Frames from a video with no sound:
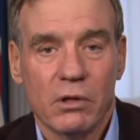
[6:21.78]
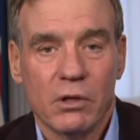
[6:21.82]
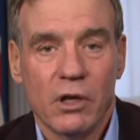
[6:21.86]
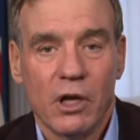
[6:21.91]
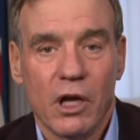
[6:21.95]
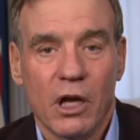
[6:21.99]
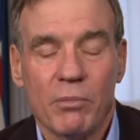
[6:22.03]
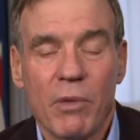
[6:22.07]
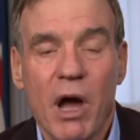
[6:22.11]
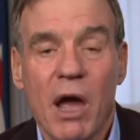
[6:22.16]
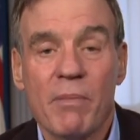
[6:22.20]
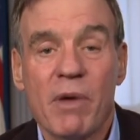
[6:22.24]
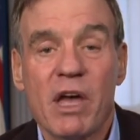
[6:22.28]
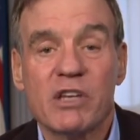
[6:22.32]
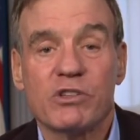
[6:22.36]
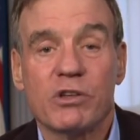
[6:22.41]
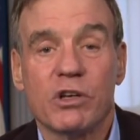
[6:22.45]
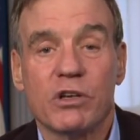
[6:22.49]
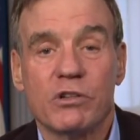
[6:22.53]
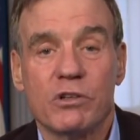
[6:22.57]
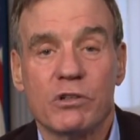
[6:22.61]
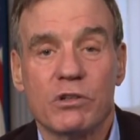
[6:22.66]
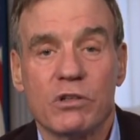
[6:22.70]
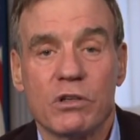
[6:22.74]
And my
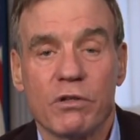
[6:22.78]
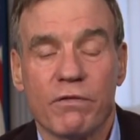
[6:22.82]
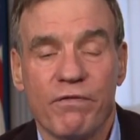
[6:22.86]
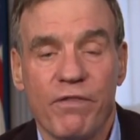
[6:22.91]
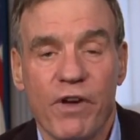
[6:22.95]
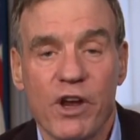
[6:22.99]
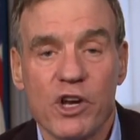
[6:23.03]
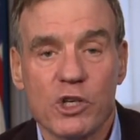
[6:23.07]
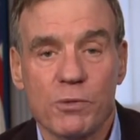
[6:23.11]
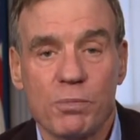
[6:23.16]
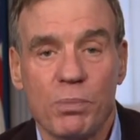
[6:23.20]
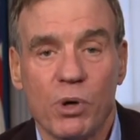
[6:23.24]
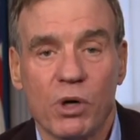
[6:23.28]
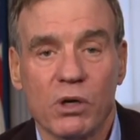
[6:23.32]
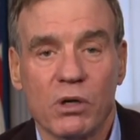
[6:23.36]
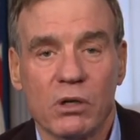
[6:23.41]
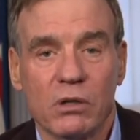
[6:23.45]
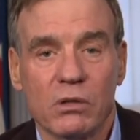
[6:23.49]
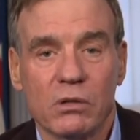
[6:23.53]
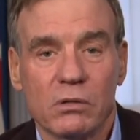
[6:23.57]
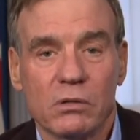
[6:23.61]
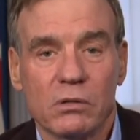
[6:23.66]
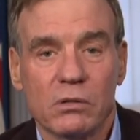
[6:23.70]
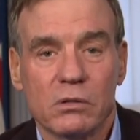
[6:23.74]
message to Facebook,
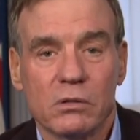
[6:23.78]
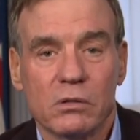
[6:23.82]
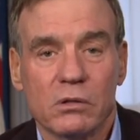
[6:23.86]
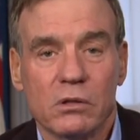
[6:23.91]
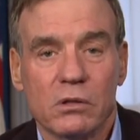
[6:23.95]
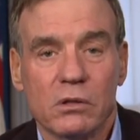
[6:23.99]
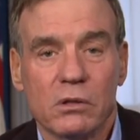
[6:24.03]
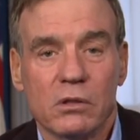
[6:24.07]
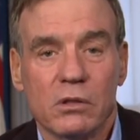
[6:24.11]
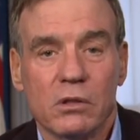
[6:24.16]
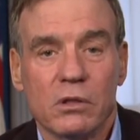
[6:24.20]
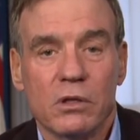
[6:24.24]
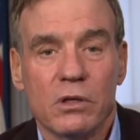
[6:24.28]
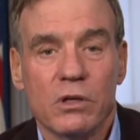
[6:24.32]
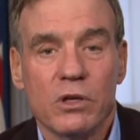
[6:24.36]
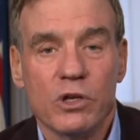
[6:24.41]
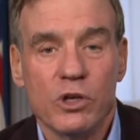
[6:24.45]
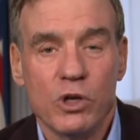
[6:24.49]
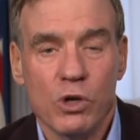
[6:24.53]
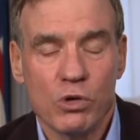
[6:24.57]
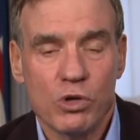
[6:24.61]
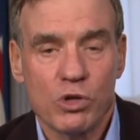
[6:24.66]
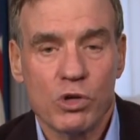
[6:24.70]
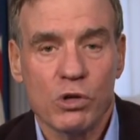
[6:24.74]

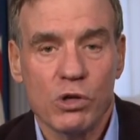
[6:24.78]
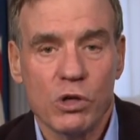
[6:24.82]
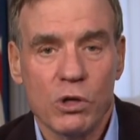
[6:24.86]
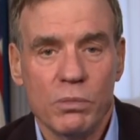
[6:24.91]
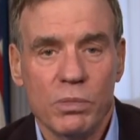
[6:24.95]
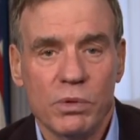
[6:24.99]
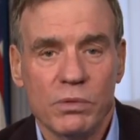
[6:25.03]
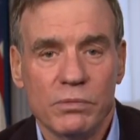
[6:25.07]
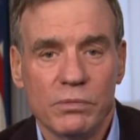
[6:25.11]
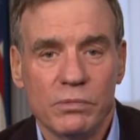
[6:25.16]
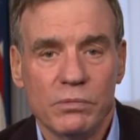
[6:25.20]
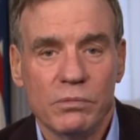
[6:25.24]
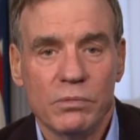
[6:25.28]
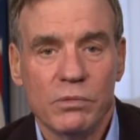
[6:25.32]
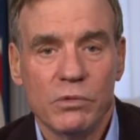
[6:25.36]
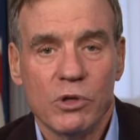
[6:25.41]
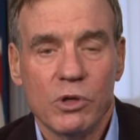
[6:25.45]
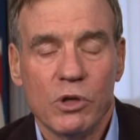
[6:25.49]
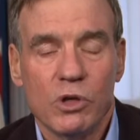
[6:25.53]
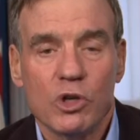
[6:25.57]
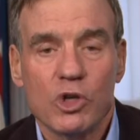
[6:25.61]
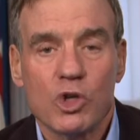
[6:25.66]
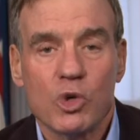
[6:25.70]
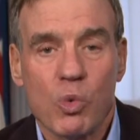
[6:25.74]
YouTube,
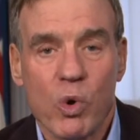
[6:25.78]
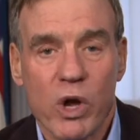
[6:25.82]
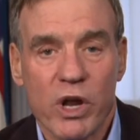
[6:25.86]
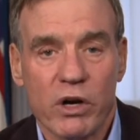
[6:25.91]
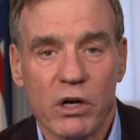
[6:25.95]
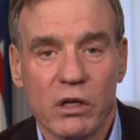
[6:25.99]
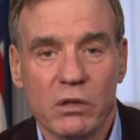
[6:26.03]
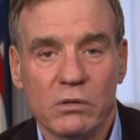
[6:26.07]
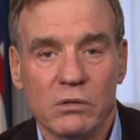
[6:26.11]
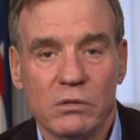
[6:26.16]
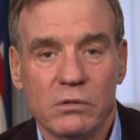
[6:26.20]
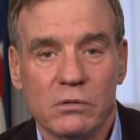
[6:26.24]
Twitter,